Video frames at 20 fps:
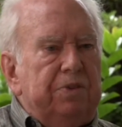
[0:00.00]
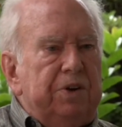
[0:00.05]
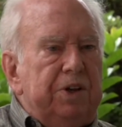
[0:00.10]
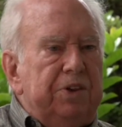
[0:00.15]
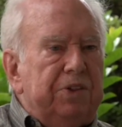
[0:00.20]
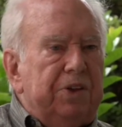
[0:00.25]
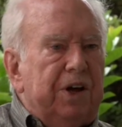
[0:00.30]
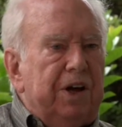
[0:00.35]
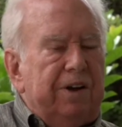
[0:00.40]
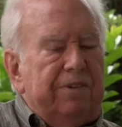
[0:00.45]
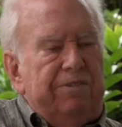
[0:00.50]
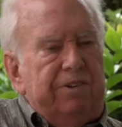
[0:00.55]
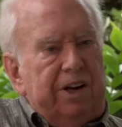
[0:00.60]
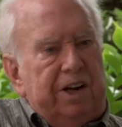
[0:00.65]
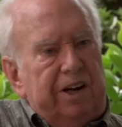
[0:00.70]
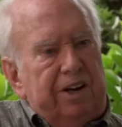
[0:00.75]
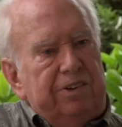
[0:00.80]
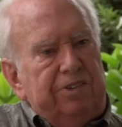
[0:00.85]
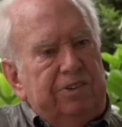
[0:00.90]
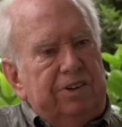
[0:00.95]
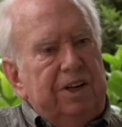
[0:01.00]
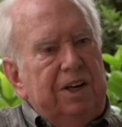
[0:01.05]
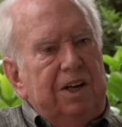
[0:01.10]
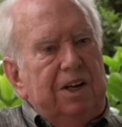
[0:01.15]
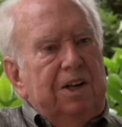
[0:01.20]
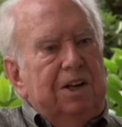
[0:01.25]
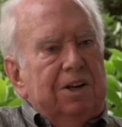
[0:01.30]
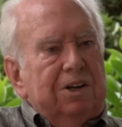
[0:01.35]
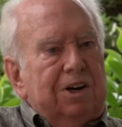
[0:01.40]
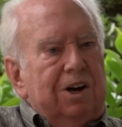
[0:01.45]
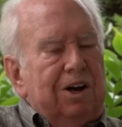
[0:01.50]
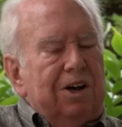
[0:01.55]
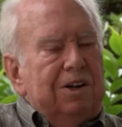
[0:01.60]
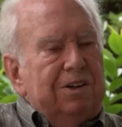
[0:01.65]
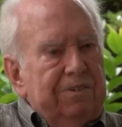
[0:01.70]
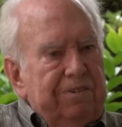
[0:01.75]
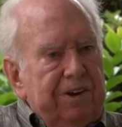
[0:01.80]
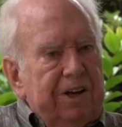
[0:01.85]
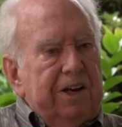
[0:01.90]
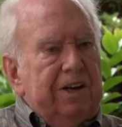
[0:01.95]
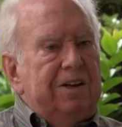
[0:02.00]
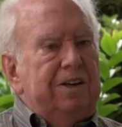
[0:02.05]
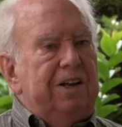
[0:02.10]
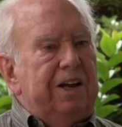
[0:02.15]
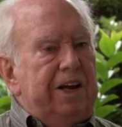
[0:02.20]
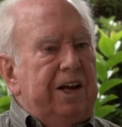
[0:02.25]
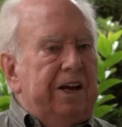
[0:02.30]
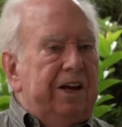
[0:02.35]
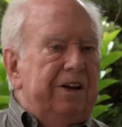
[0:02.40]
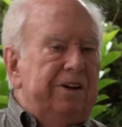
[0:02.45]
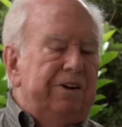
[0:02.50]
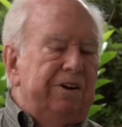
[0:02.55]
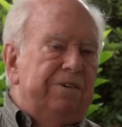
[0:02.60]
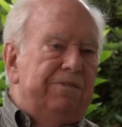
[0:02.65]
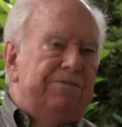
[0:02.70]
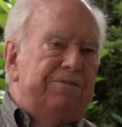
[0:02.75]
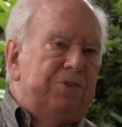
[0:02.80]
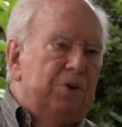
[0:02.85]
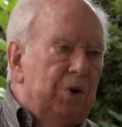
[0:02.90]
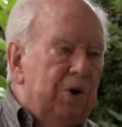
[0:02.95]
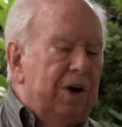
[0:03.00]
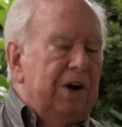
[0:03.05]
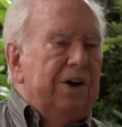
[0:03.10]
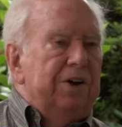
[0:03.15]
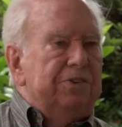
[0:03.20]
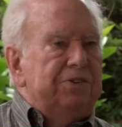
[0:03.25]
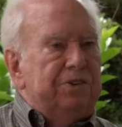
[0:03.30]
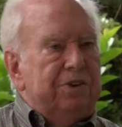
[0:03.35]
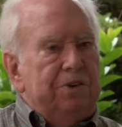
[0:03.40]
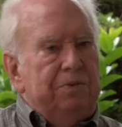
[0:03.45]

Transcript: We thought of it as cultivated land and forests,